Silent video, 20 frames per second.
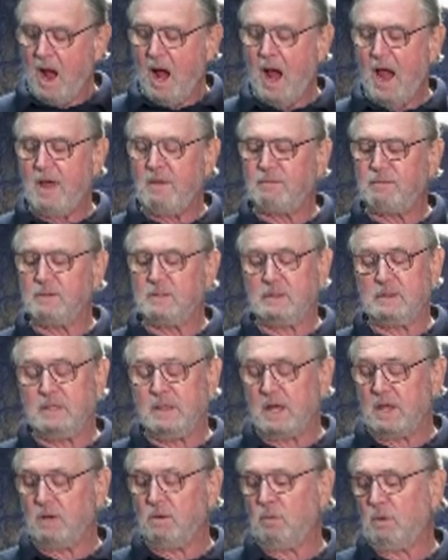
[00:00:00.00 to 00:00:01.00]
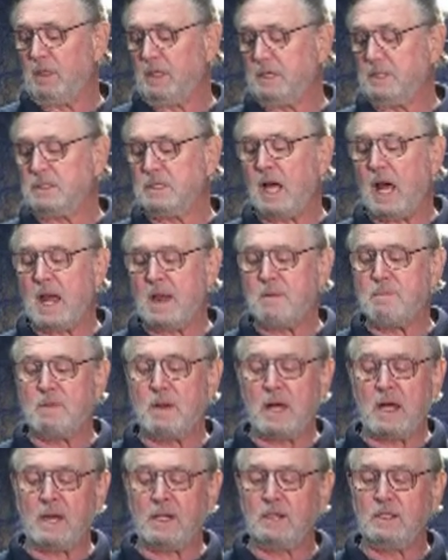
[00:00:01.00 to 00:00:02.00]
Another one is
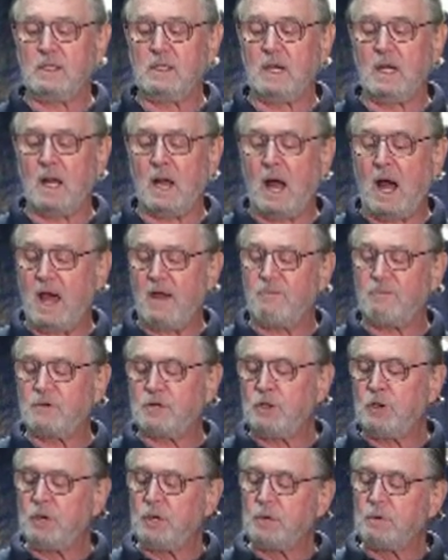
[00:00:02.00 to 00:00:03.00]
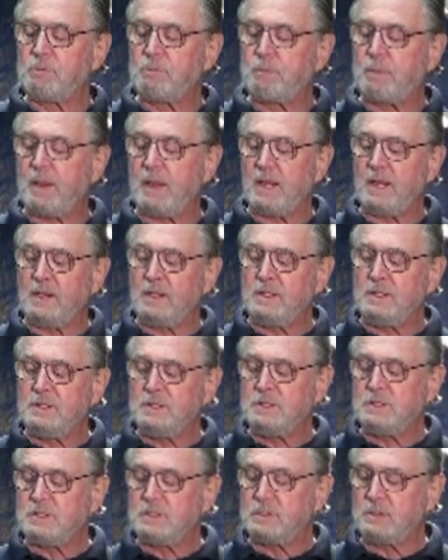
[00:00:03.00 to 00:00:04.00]
I've turned
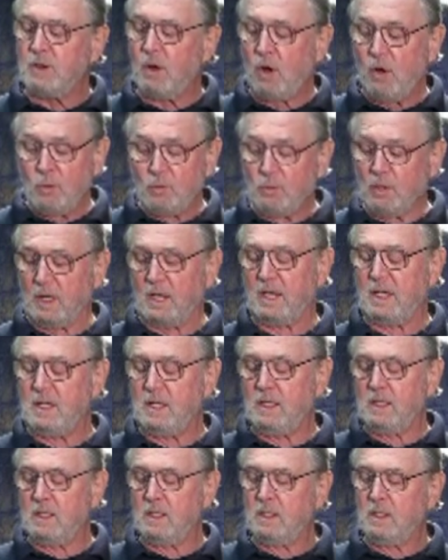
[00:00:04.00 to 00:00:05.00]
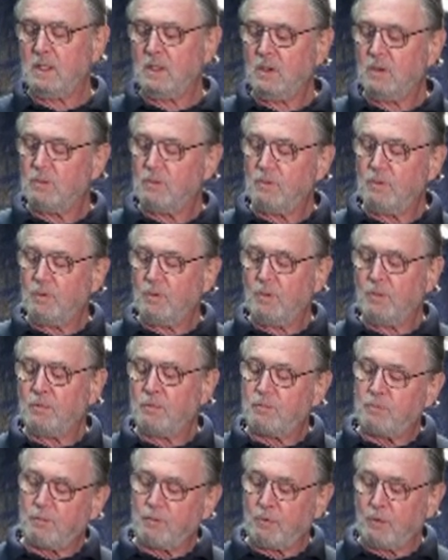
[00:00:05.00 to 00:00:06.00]
pins only
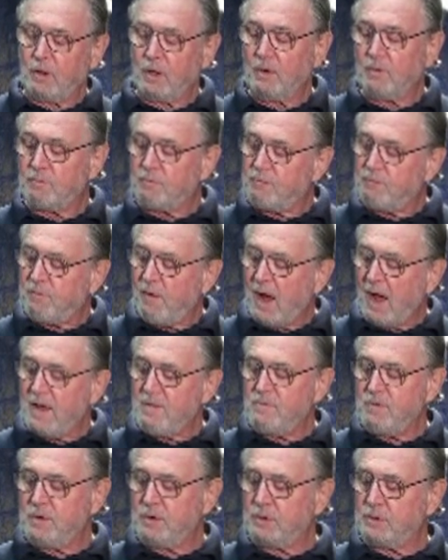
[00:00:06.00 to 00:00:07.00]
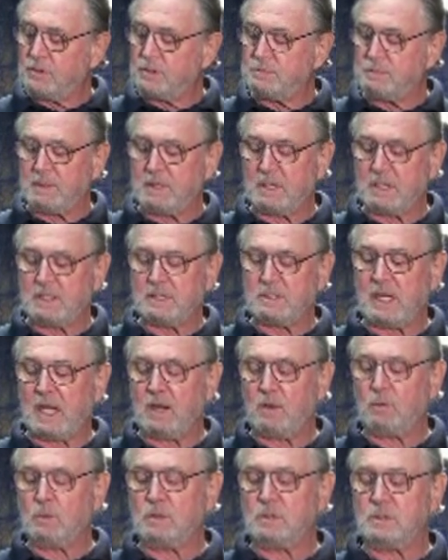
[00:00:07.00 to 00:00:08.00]
for 5 years because
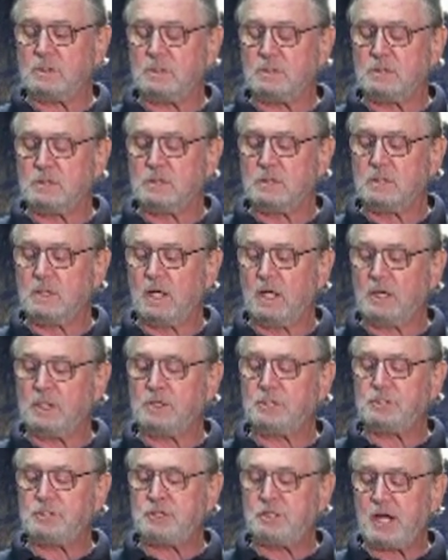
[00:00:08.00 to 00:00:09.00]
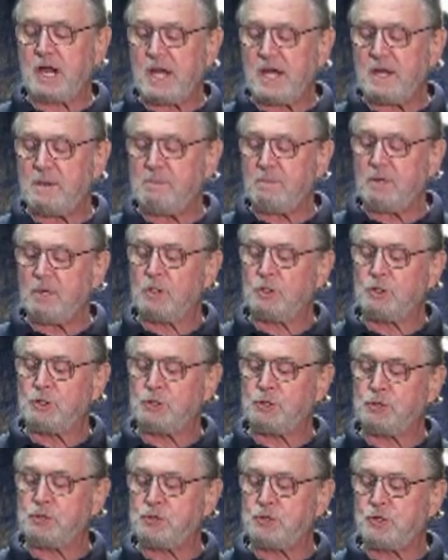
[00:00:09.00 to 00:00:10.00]
I was ashamed
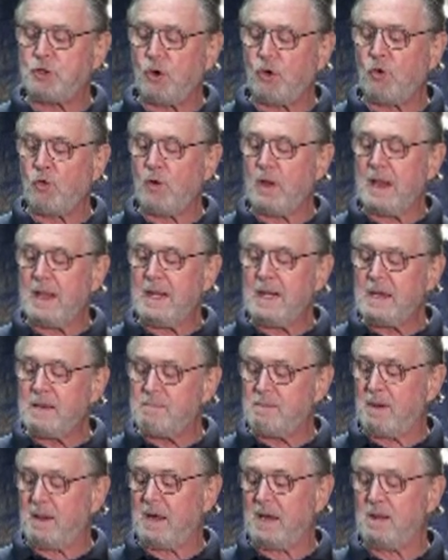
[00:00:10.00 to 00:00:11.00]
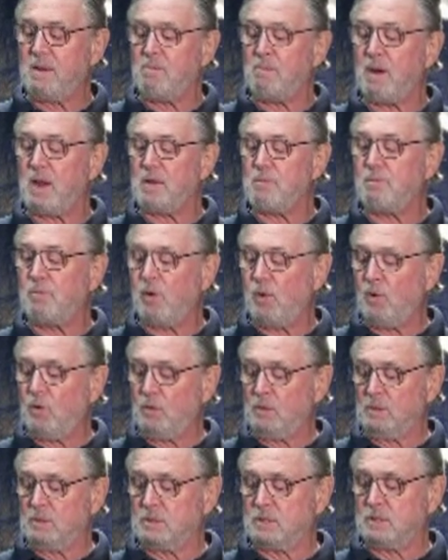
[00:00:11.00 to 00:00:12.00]
to show anybody my
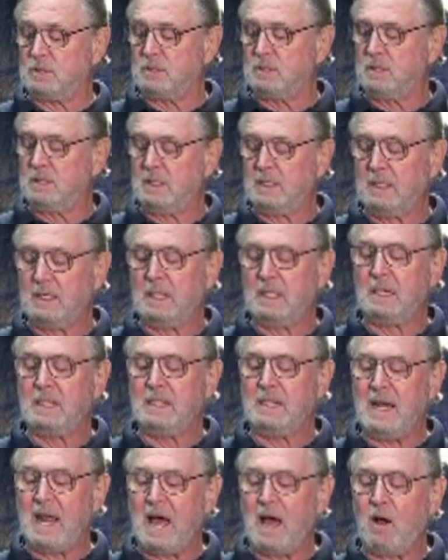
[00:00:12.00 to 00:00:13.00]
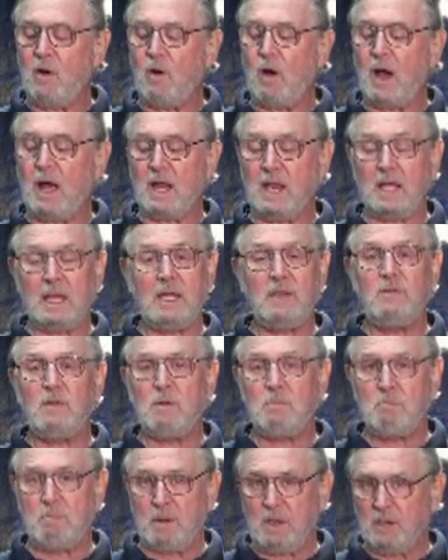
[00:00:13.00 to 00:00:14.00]
bowls. Now I
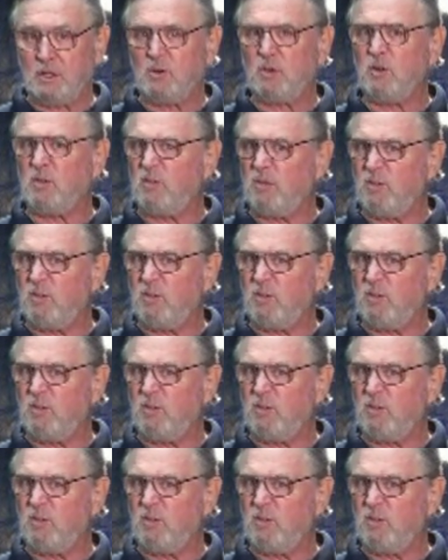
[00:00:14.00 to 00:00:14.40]
even mentor